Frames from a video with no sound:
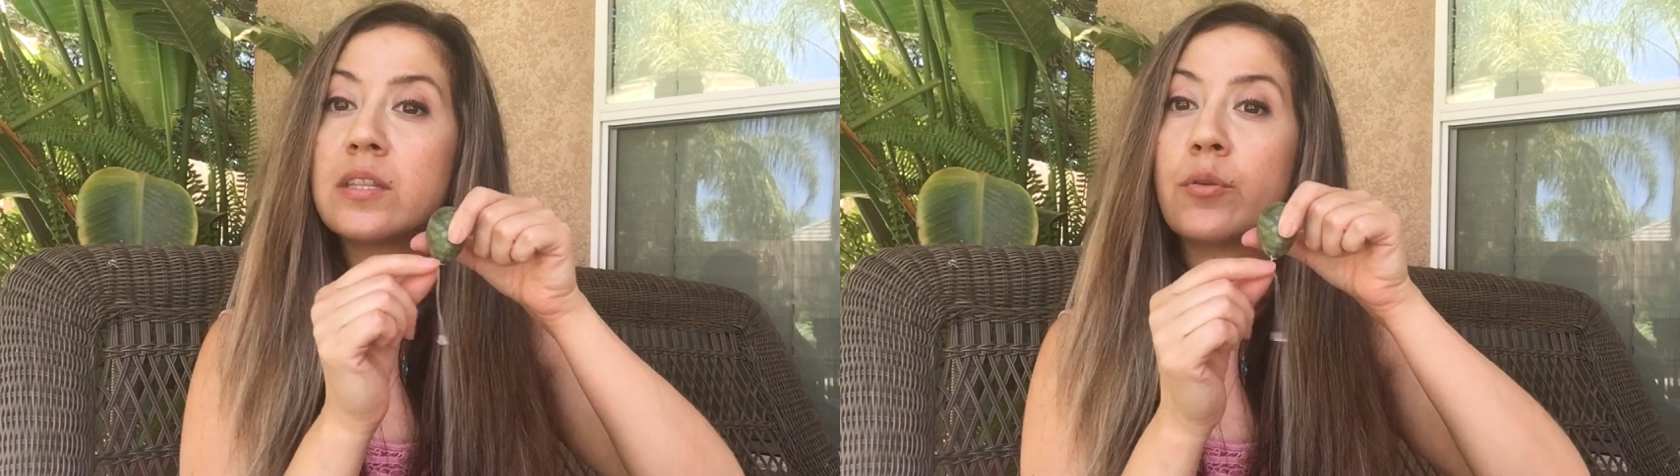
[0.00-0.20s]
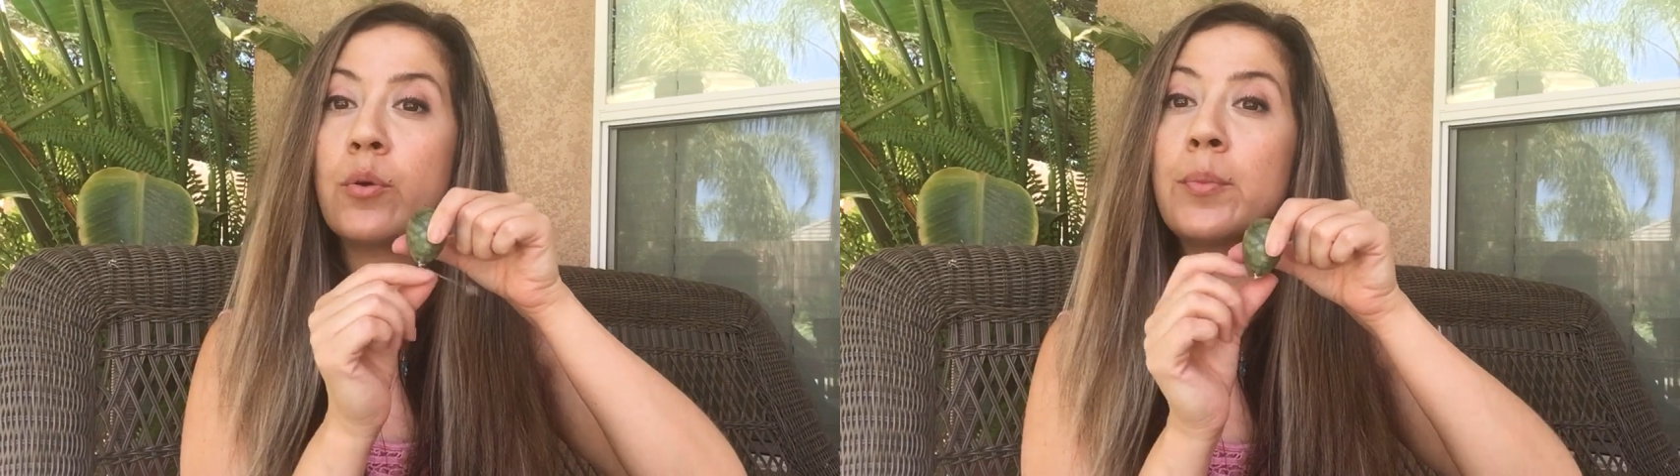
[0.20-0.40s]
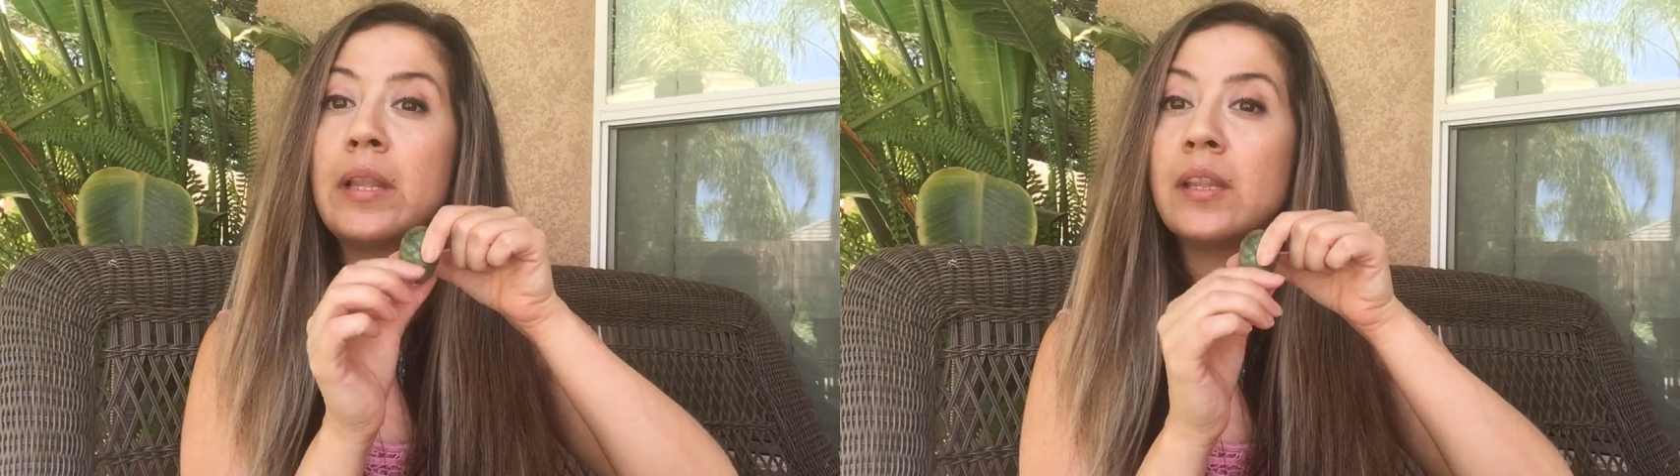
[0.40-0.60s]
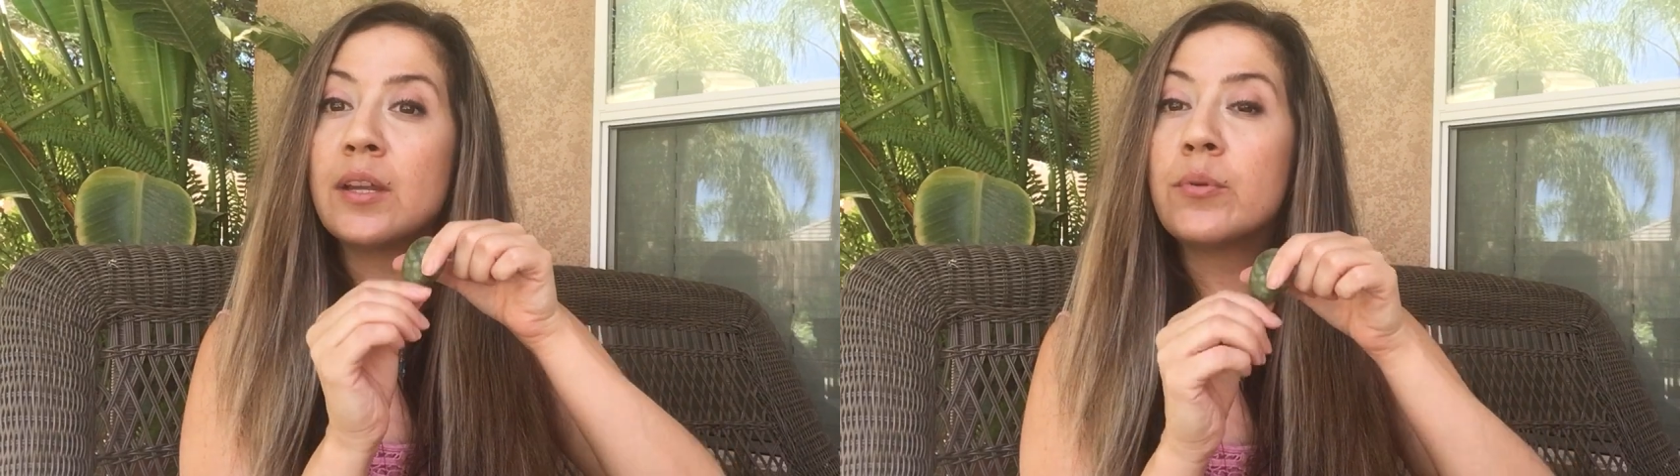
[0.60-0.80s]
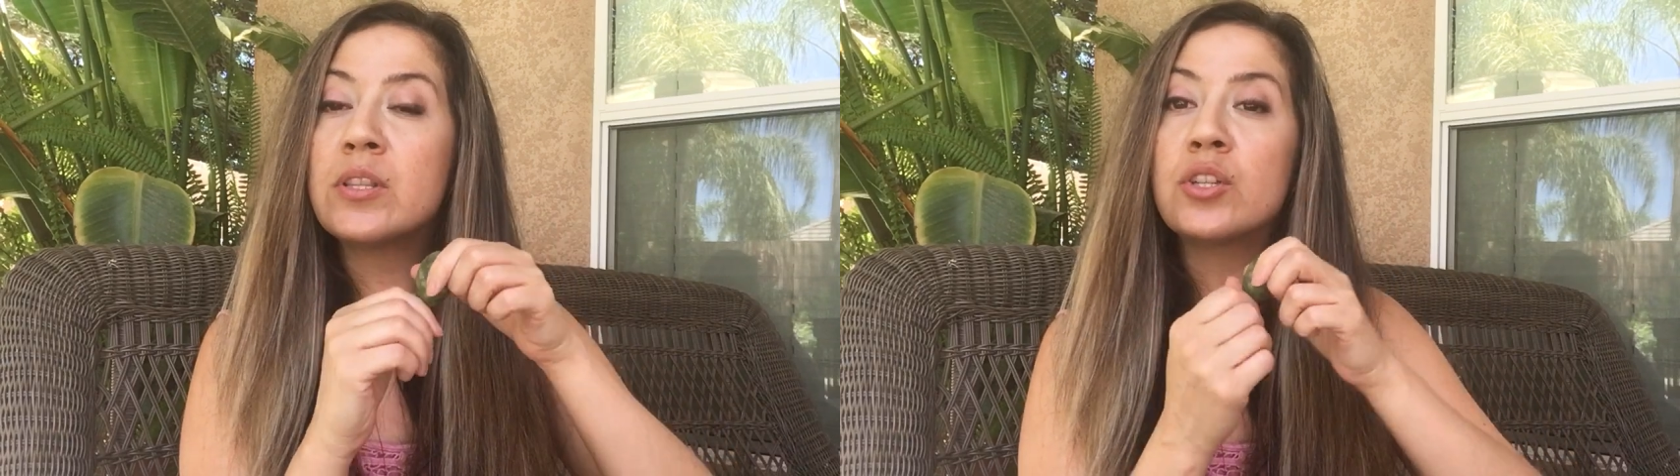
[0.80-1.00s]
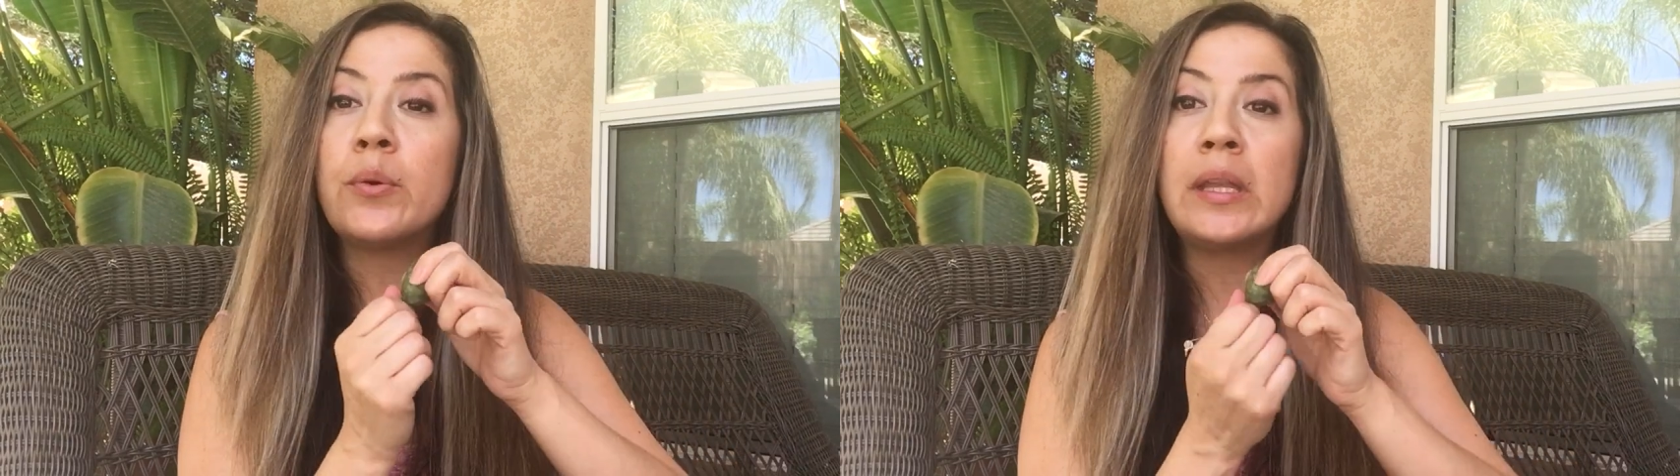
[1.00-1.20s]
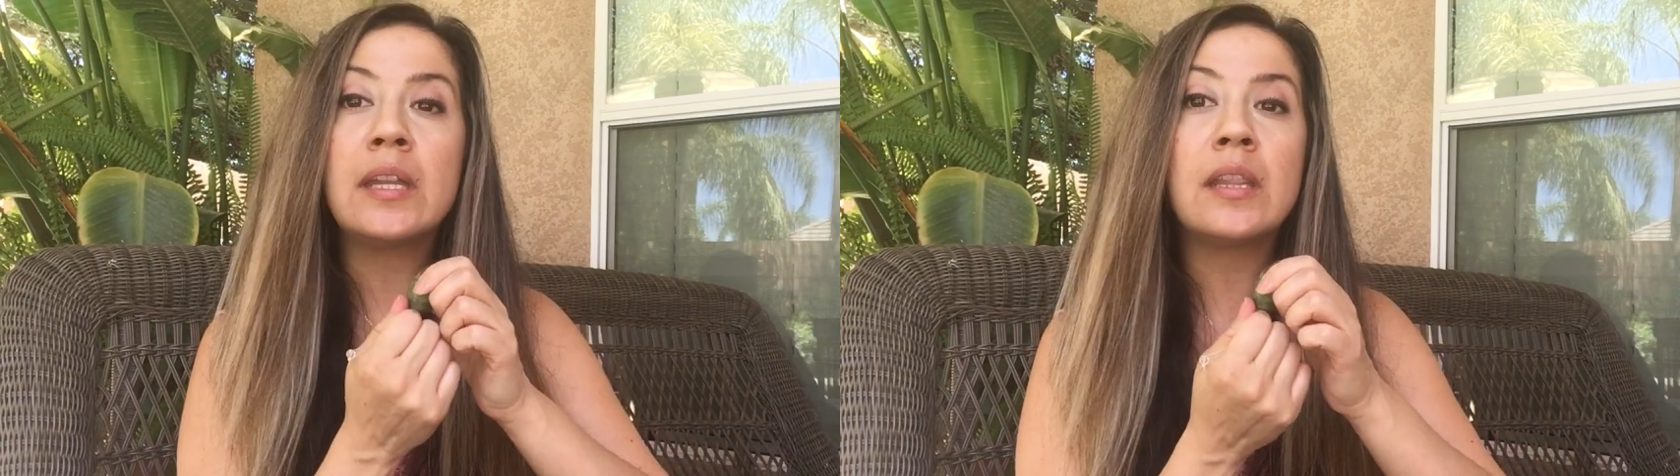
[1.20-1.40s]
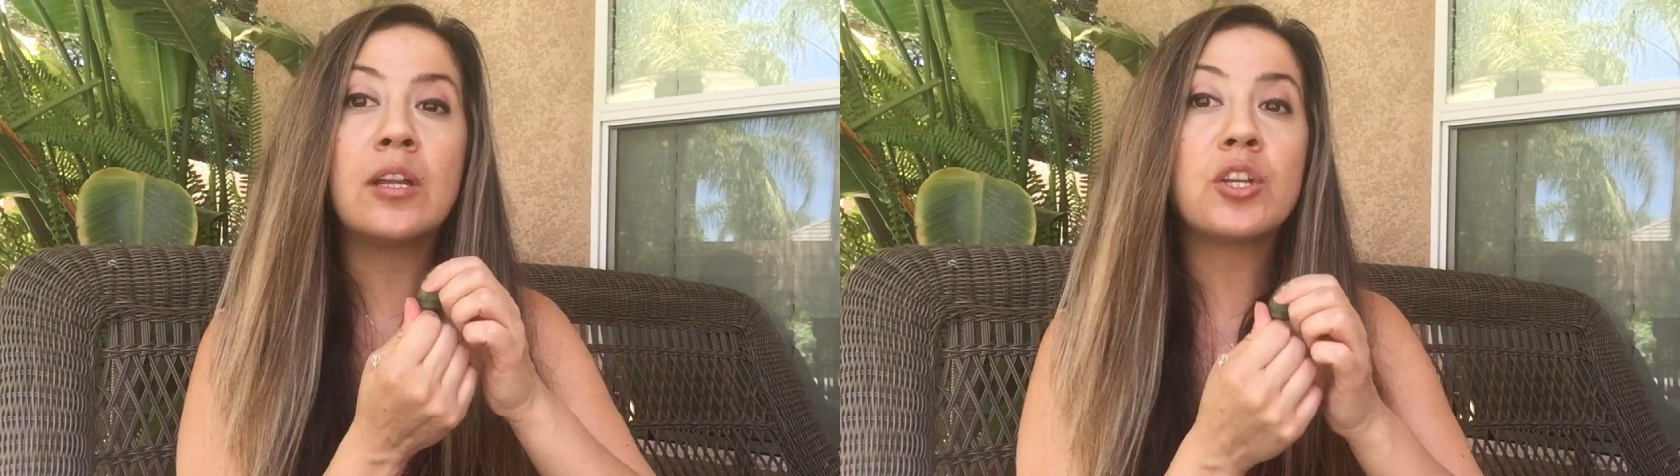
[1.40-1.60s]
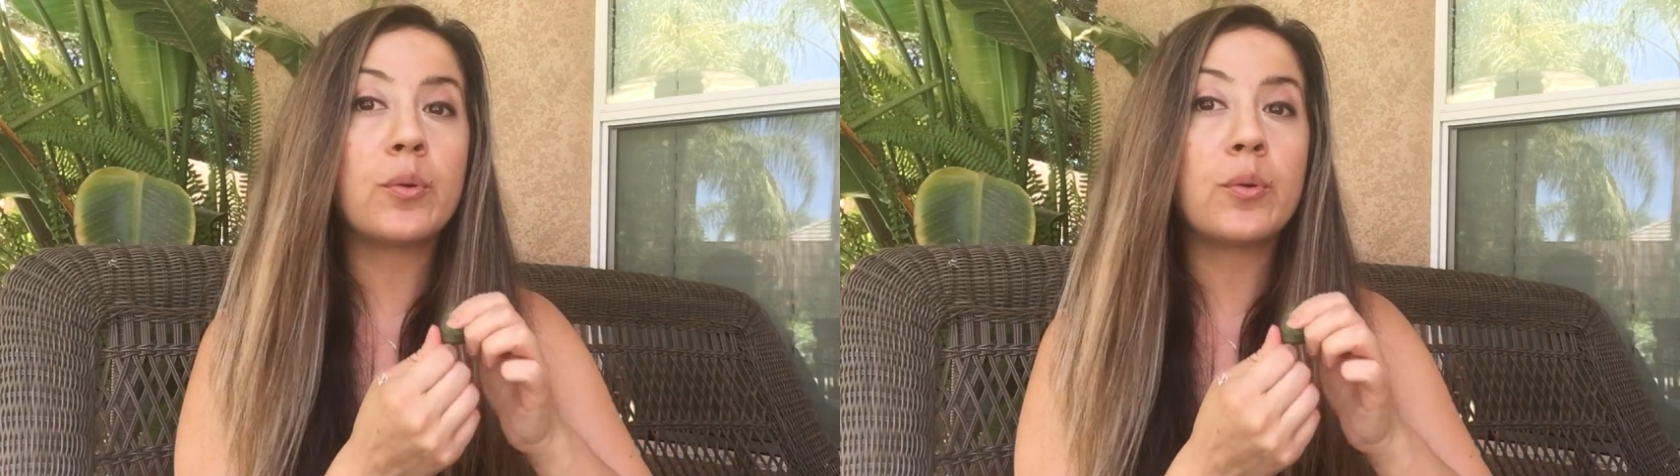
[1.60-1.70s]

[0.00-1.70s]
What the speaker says: there will be liquids going in there,